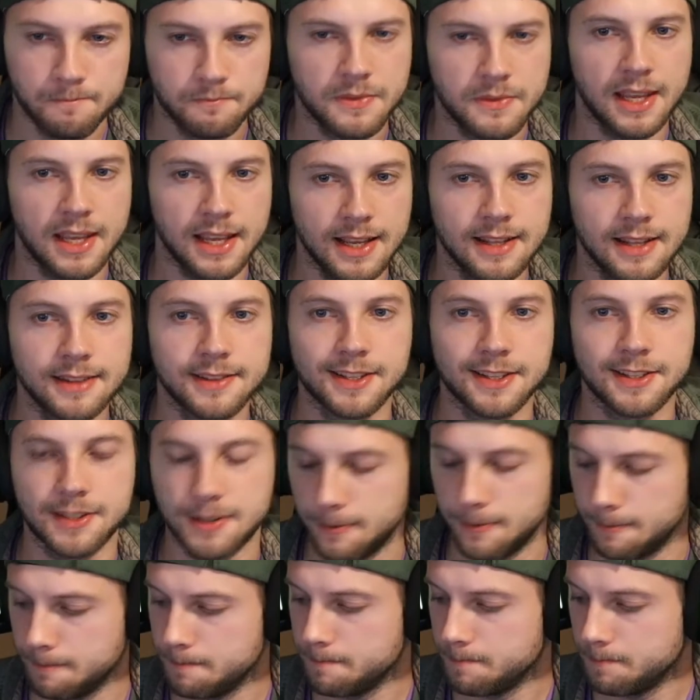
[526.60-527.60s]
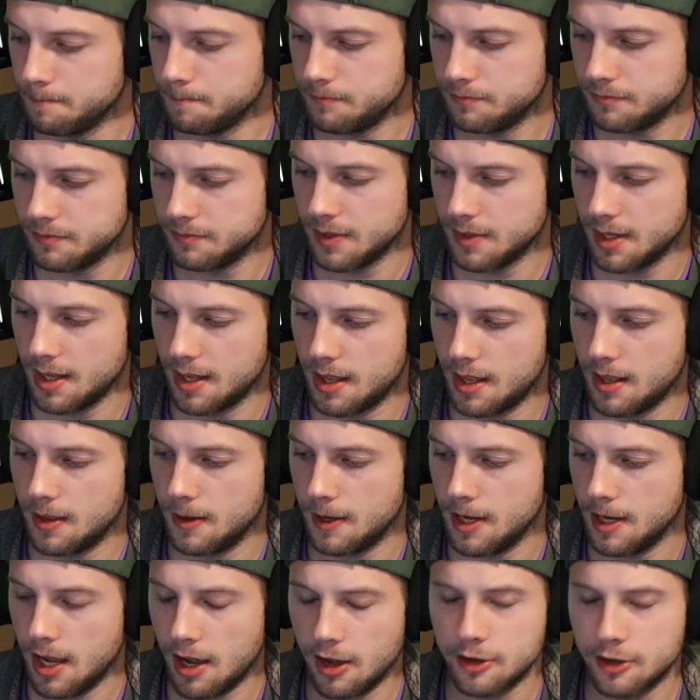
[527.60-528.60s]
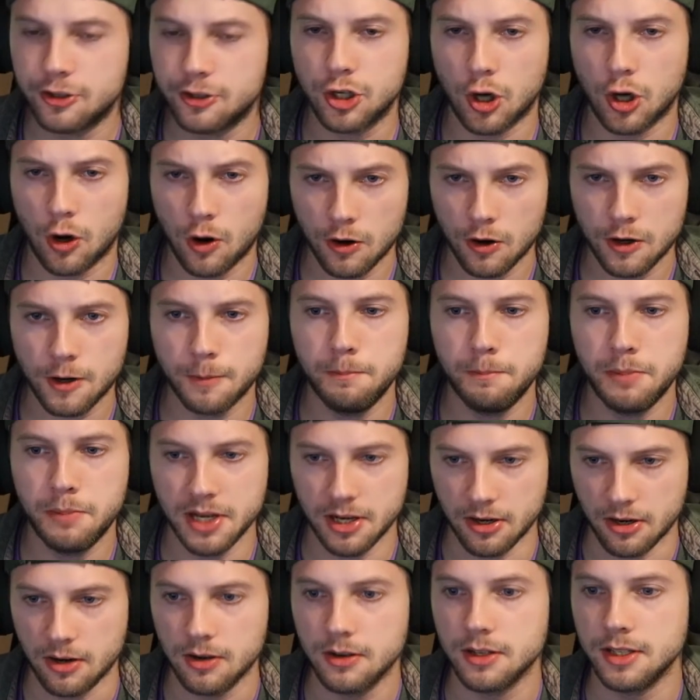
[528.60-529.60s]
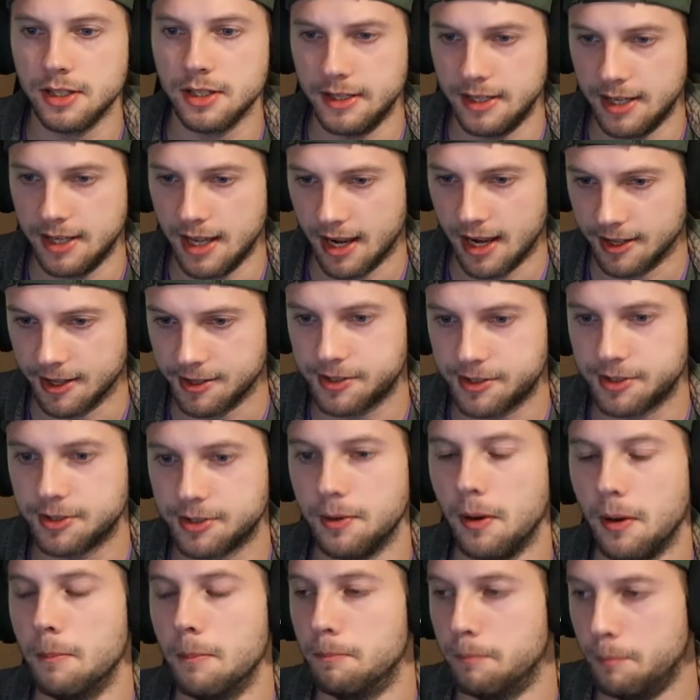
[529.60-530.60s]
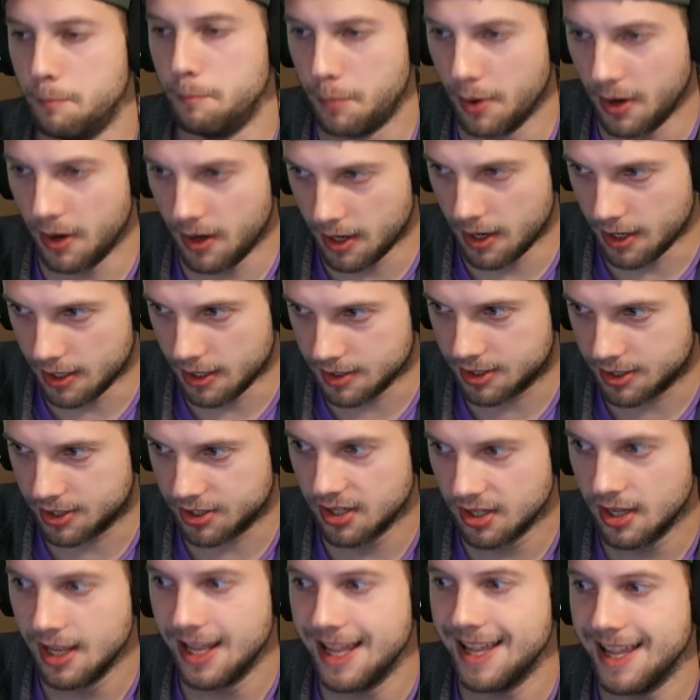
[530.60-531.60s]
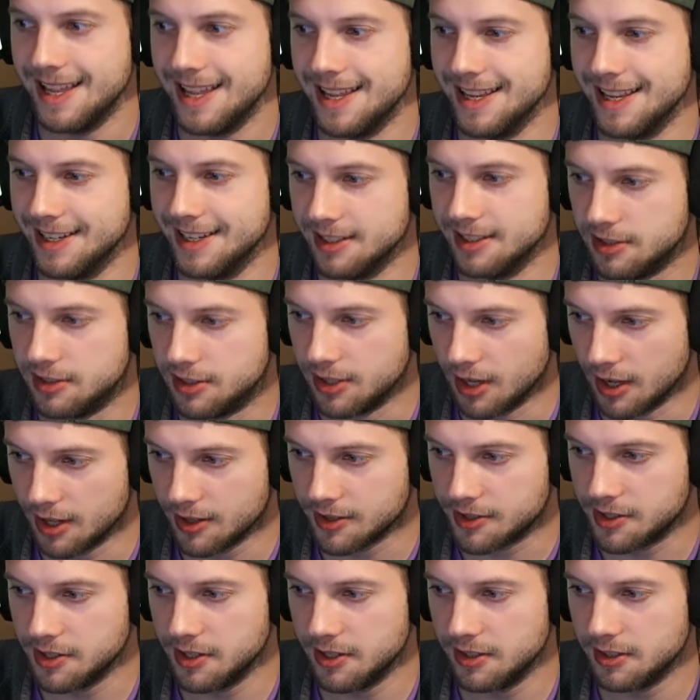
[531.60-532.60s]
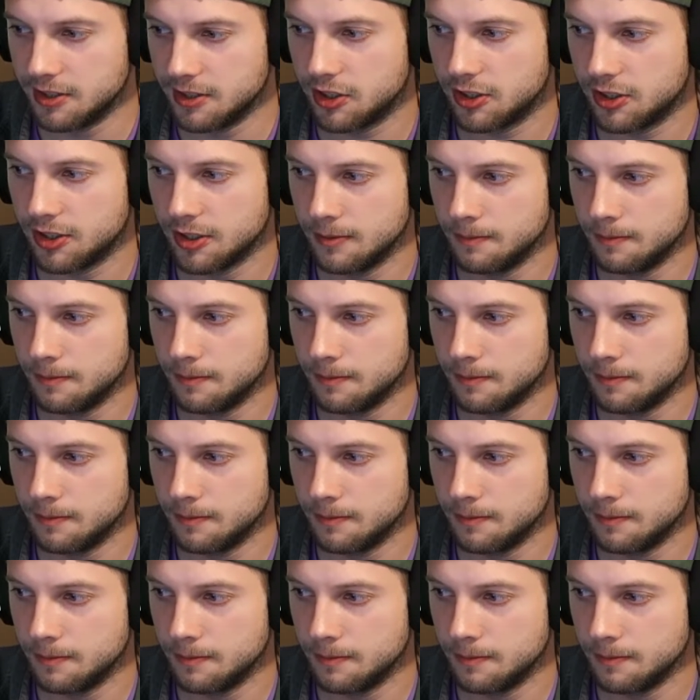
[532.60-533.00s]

it's a dark beer, yes, but it doesn't